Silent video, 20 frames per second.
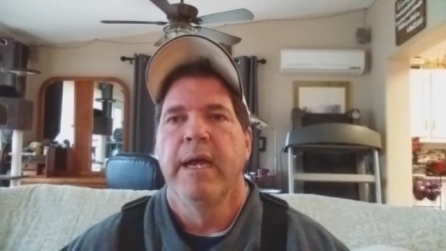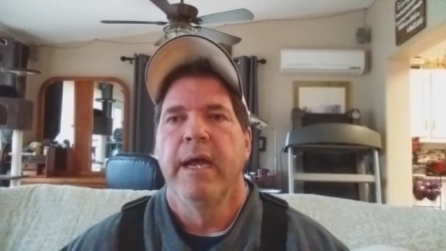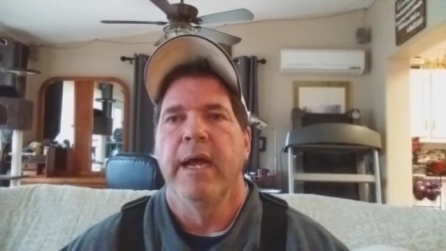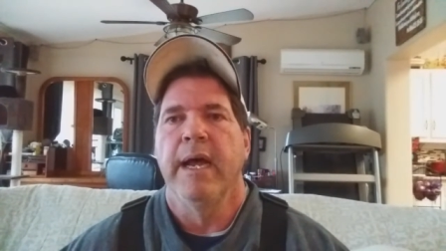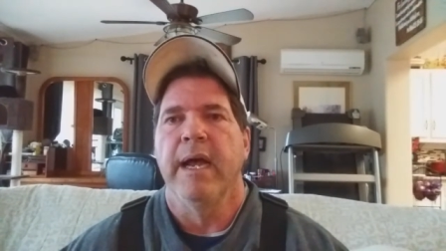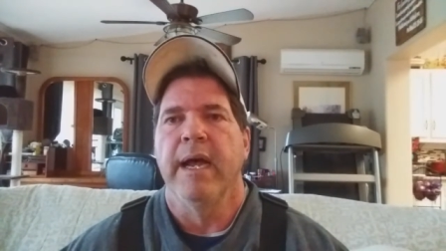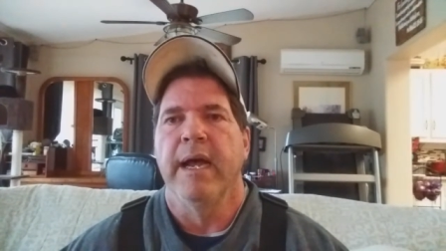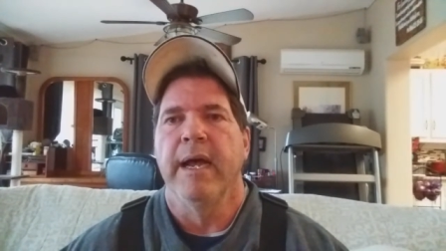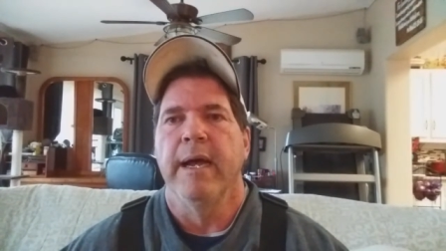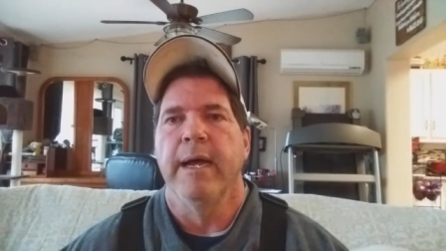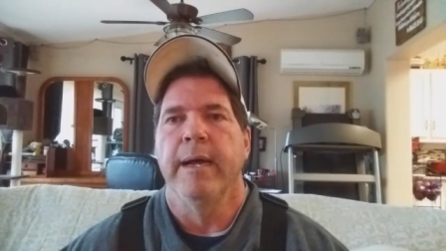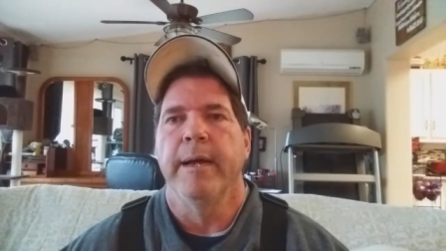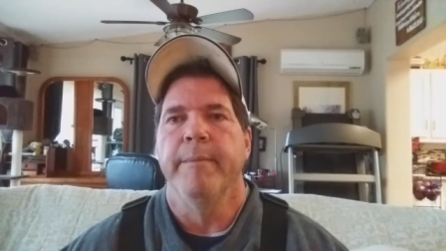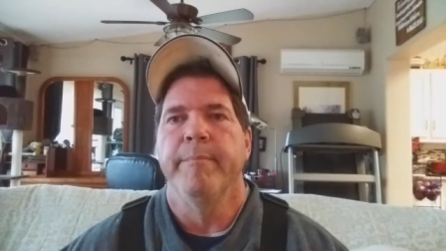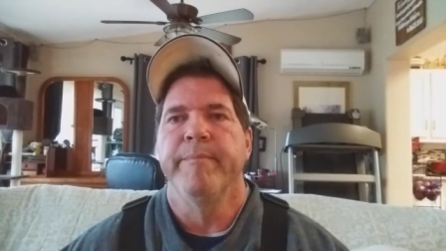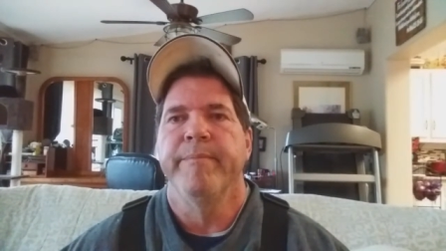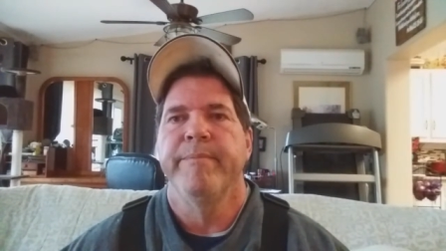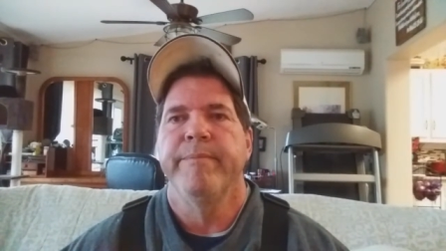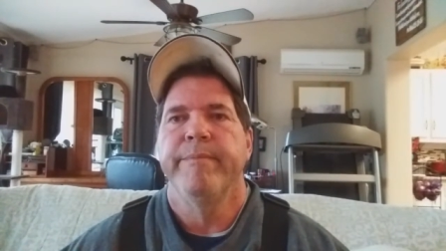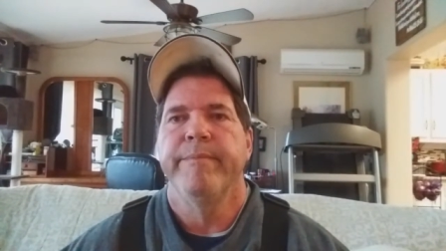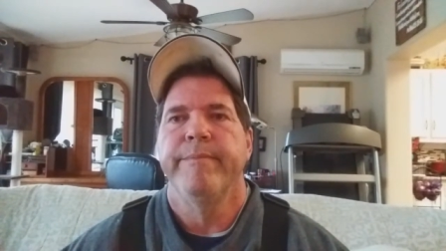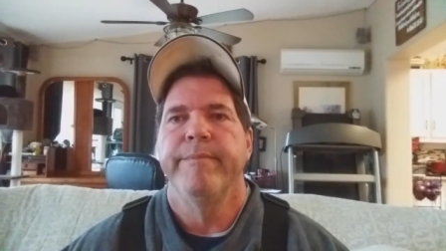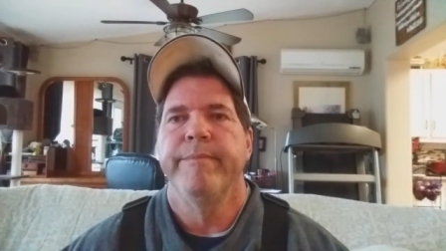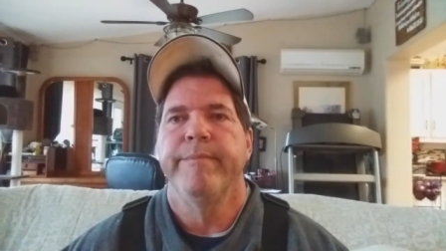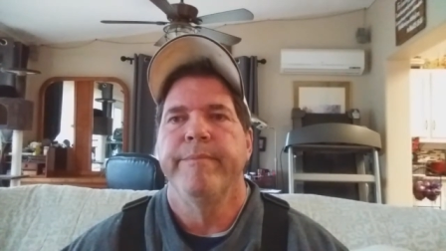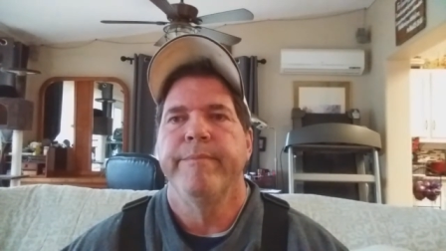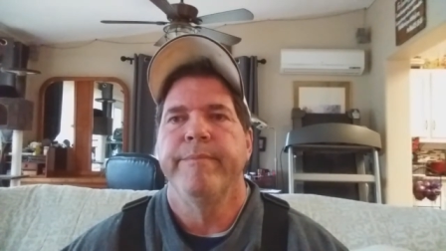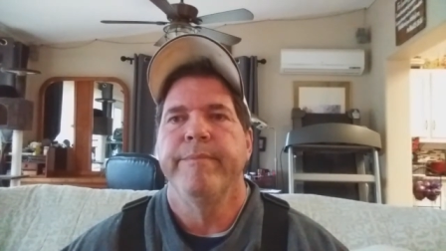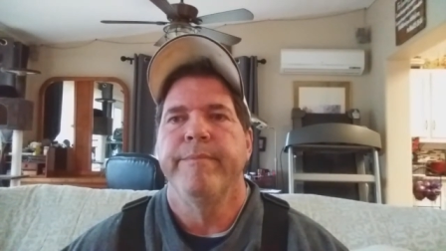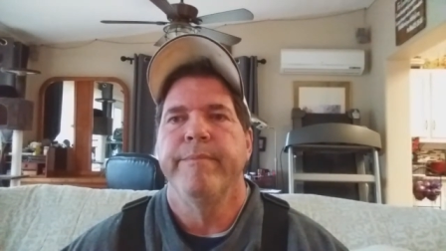
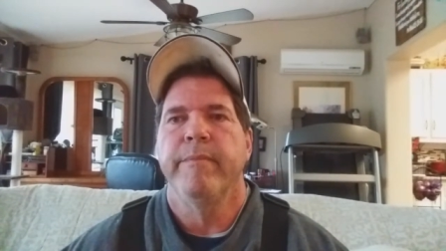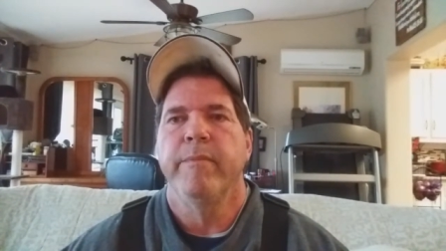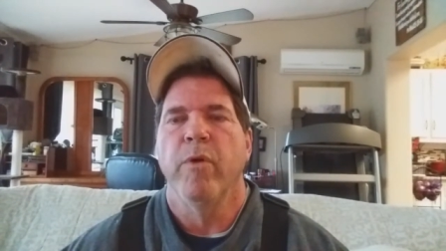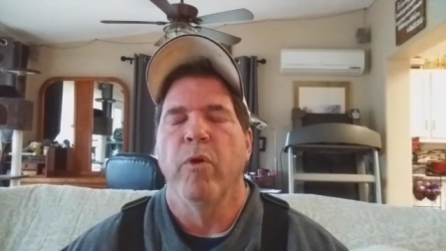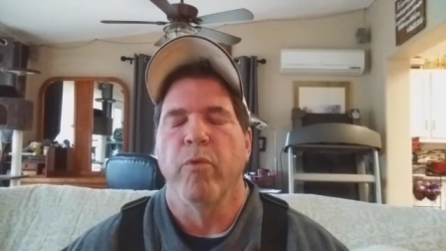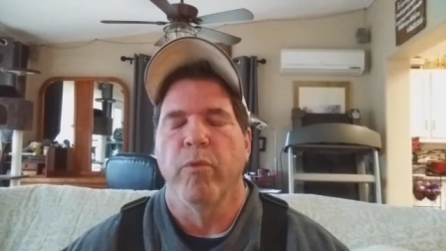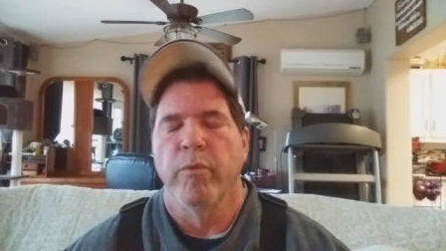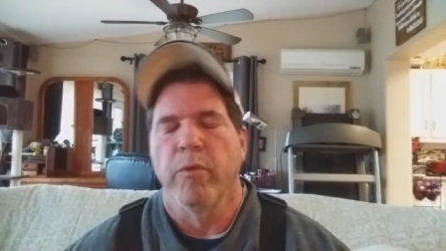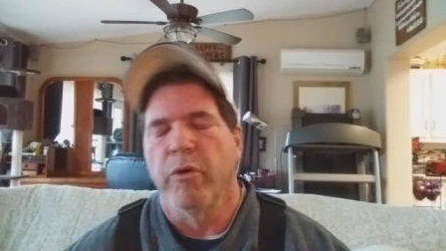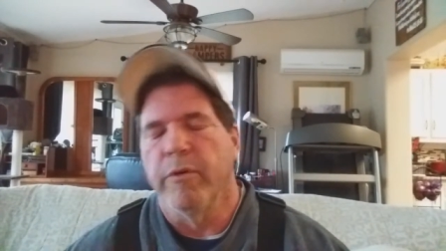or